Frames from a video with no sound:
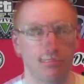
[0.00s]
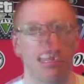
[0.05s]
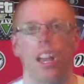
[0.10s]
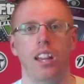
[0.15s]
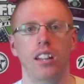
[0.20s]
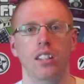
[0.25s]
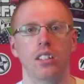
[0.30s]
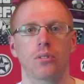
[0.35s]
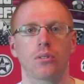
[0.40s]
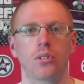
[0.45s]

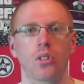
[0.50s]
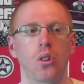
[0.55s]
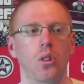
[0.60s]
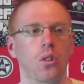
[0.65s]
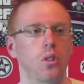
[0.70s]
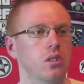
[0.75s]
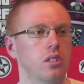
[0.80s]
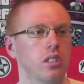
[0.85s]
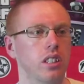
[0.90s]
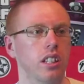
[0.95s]
and of
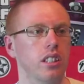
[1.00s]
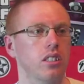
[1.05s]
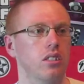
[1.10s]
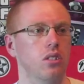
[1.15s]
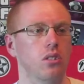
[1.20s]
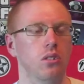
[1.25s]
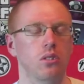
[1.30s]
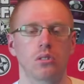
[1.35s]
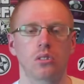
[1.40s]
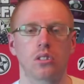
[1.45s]
course it's
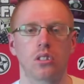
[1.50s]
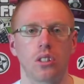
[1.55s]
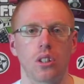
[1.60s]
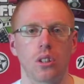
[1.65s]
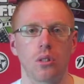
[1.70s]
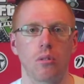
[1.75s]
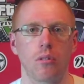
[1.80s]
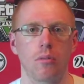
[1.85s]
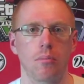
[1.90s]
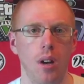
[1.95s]
all to
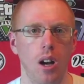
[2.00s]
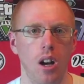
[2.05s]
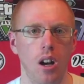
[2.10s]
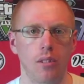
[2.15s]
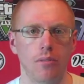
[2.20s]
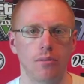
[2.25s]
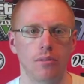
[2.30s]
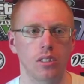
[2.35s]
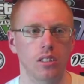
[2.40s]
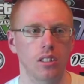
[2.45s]
do with
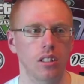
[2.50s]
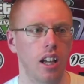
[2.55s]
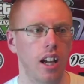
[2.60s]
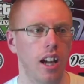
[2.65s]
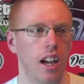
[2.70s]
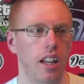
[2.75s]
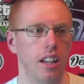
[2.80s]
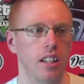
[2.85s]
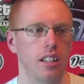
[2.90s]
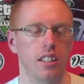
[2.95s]
Marvel
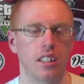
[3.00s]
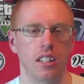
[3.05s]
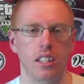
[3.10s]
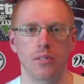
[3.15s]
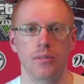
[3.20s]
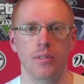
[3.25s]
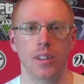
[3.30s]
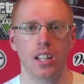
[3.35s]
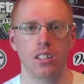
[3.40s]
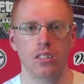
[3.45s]
and the
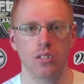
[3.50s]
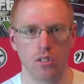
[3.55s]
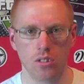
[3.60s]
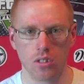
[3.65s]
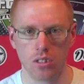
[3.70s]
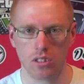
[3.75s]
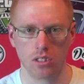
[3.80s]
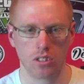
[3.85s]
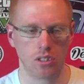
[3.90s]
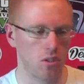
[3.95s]

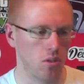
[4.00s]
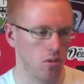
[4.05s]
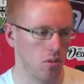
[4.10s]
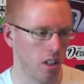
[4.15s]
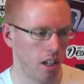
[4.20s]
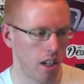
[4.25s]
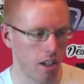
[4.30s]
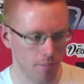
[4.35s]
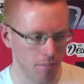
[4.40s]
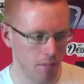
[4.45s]
Avengers and all
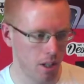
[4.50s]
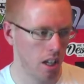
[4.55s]
that.